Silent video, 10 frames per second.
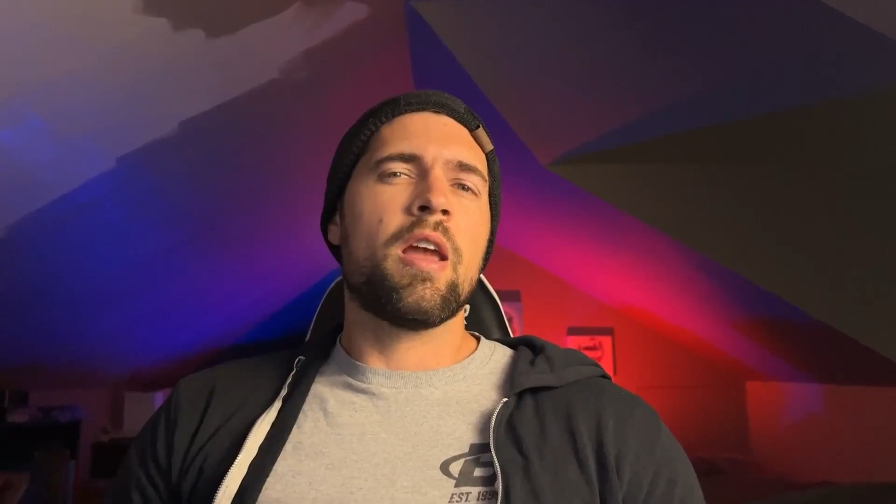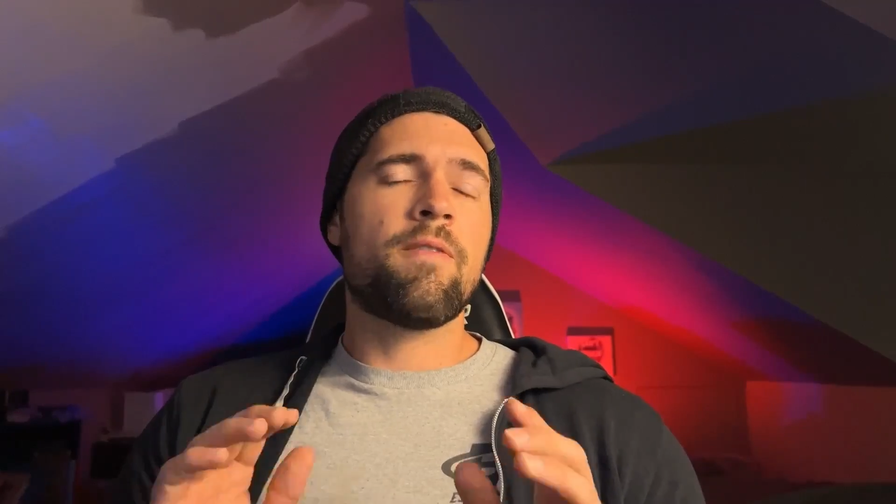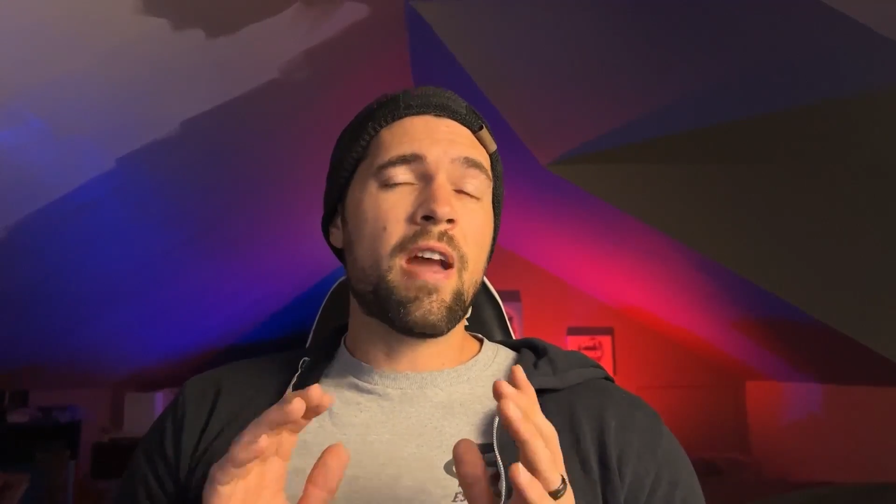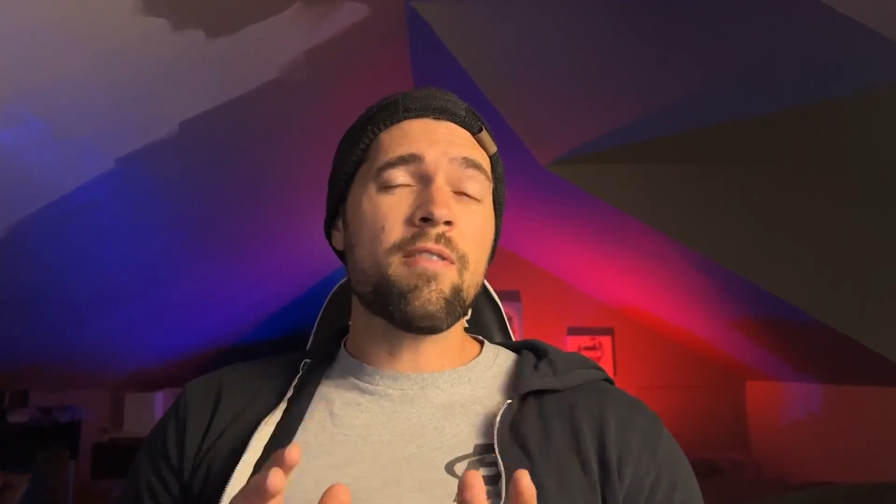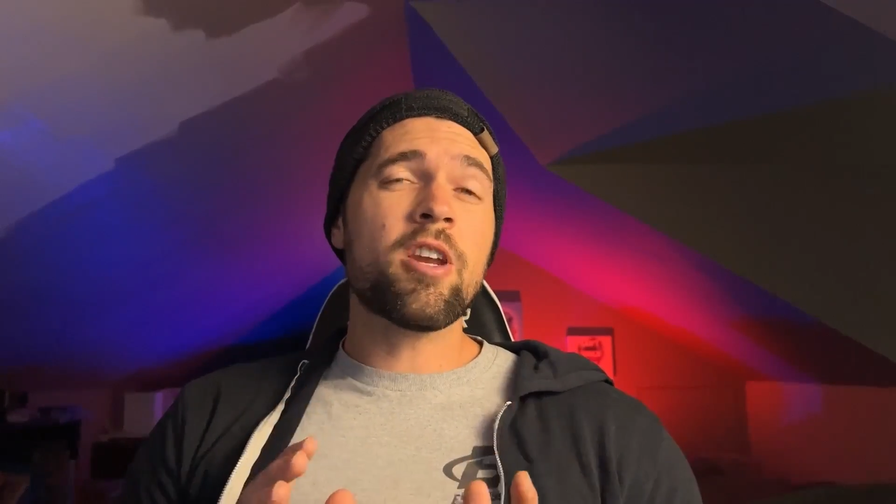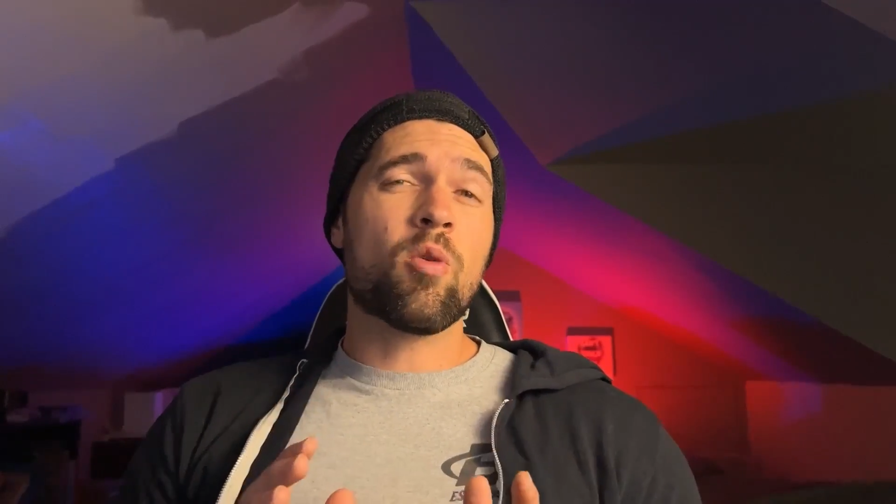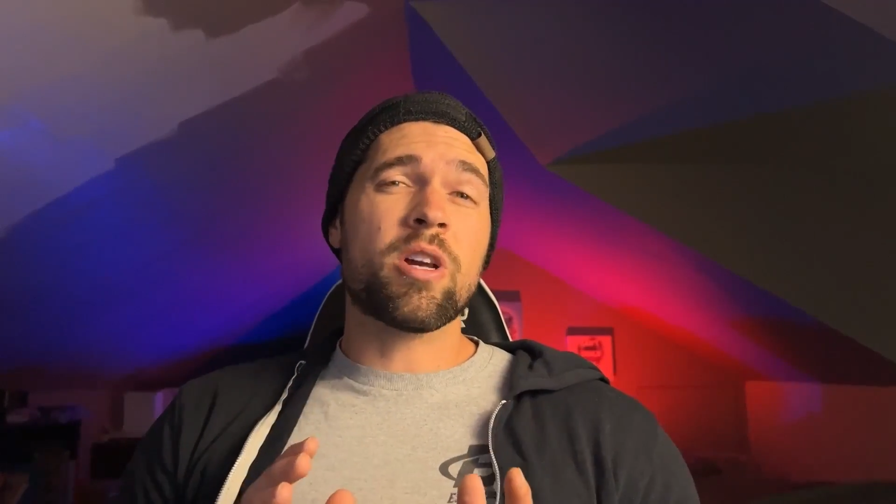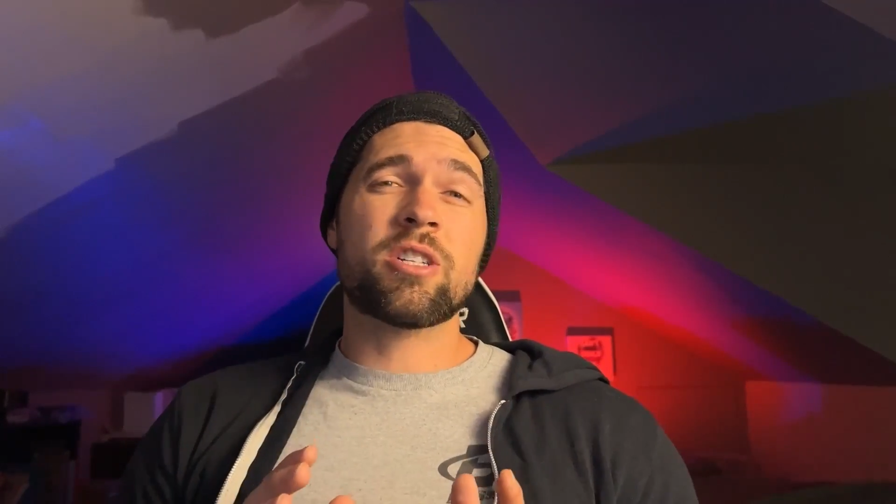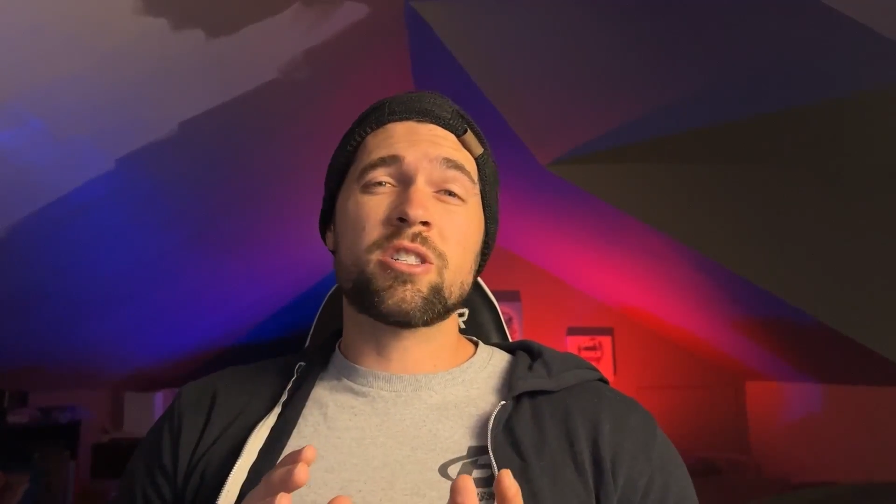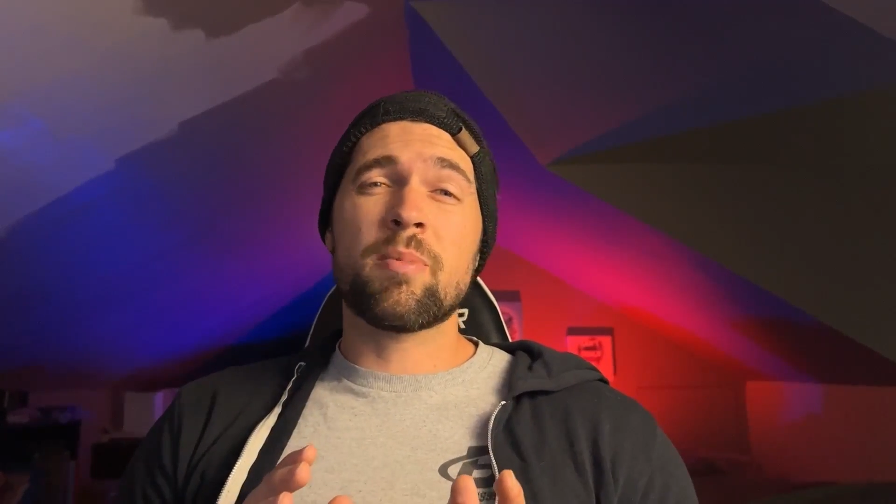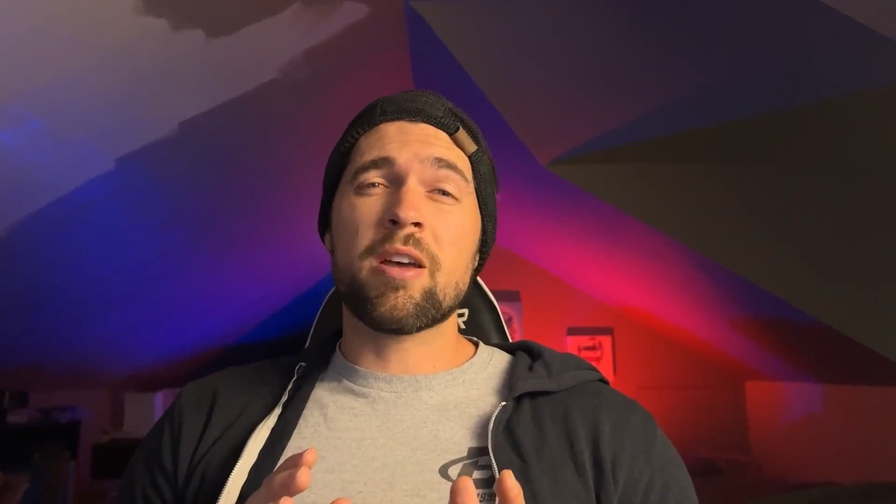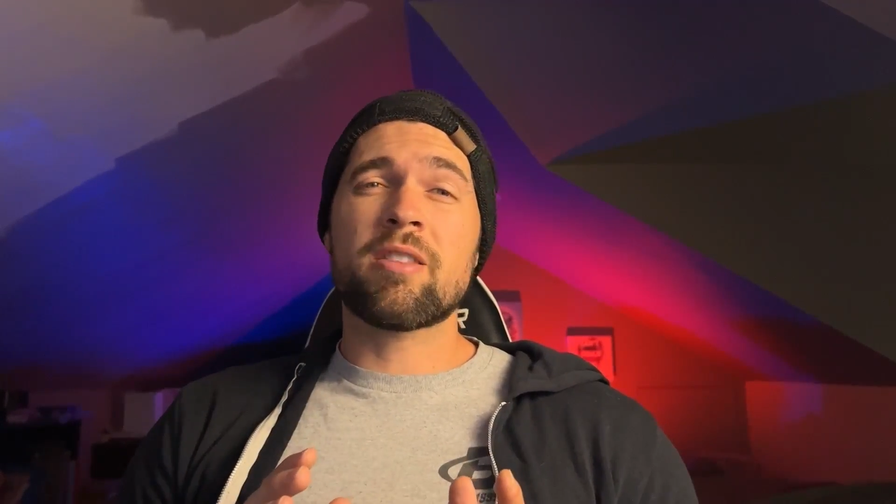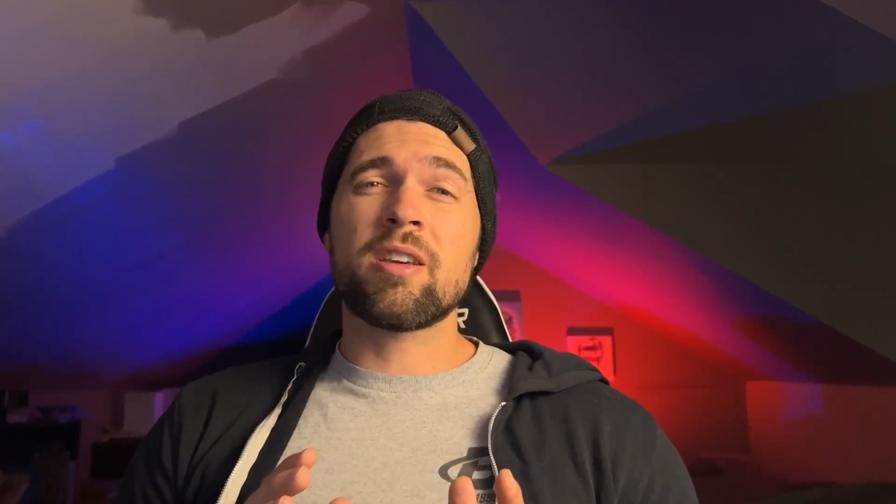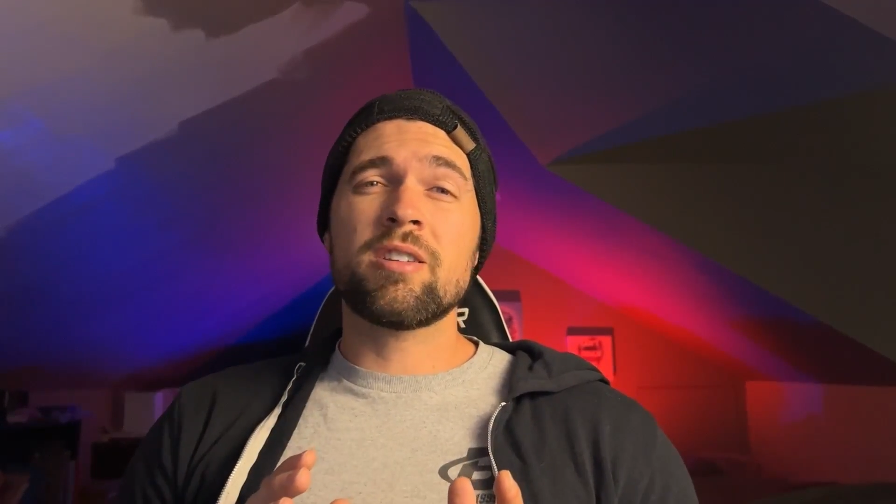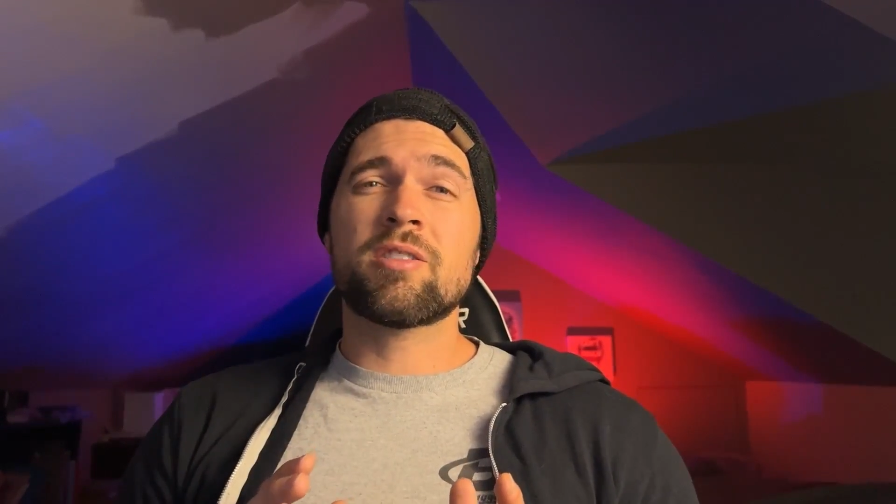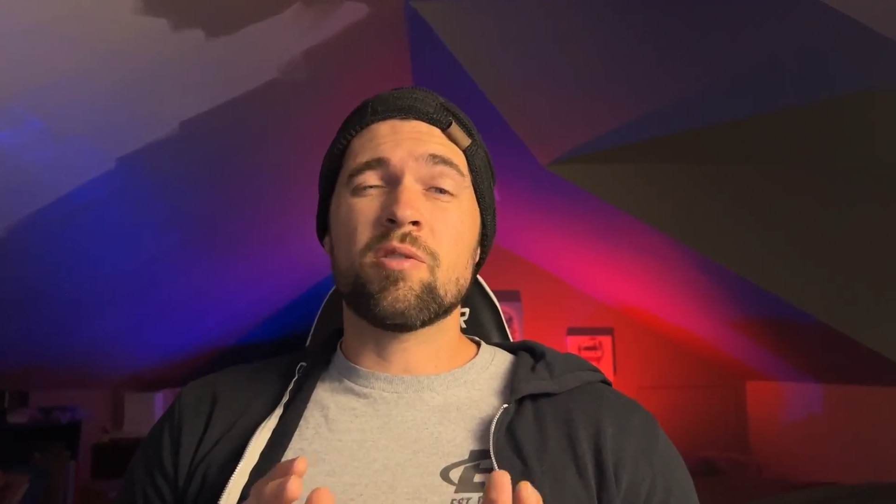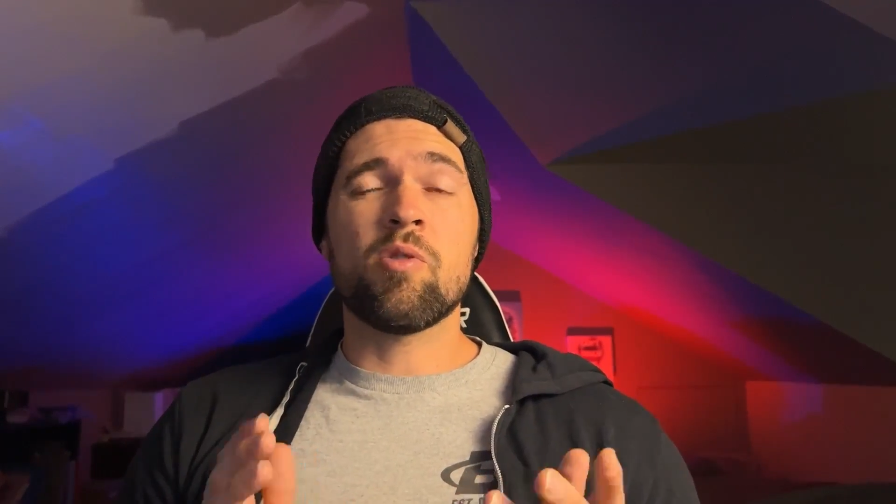If you have any questions about this,